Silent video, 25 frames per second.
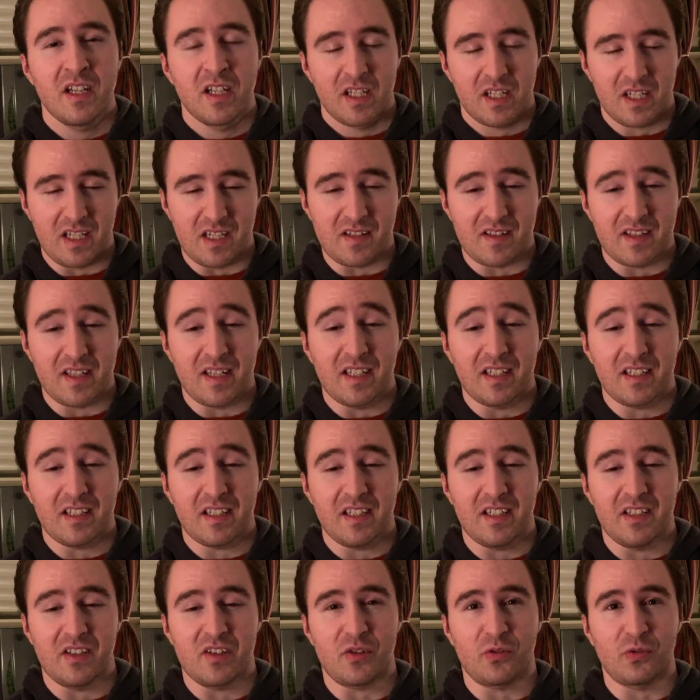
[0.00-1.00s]
is that
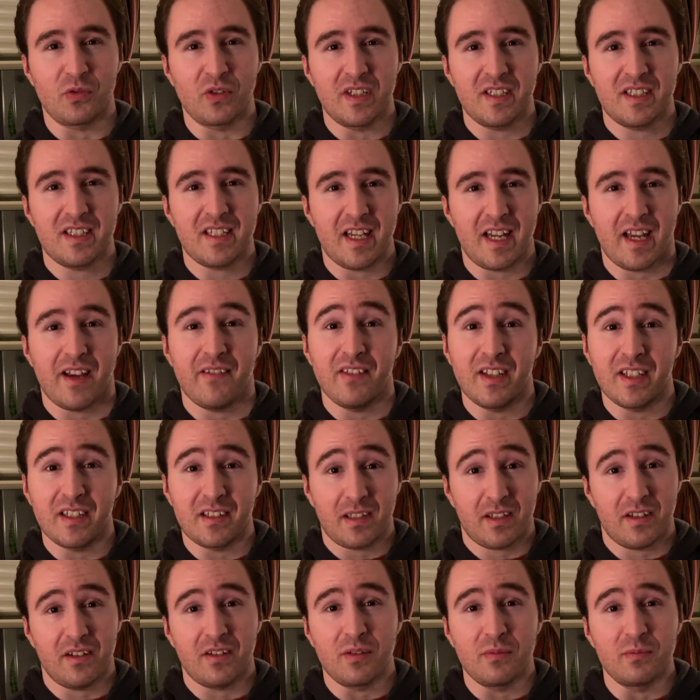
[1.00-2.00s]
it's great to have that
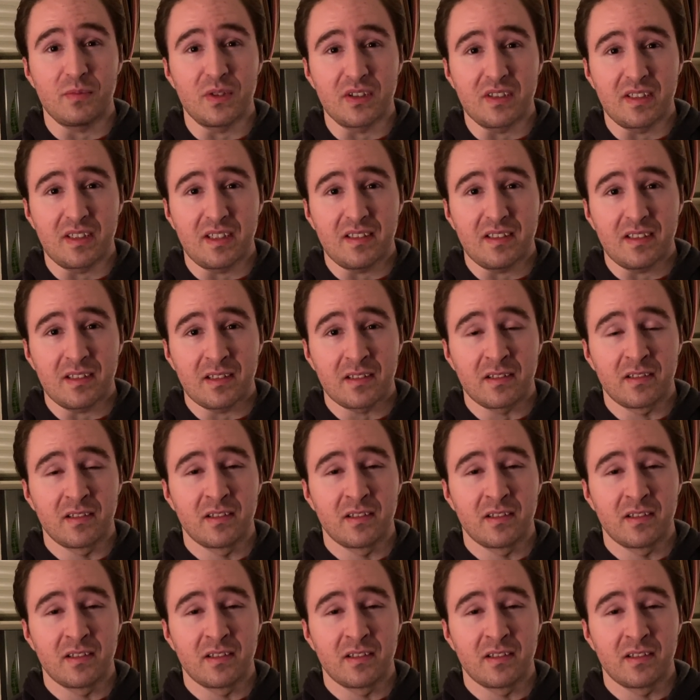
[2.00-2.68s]
accountability there,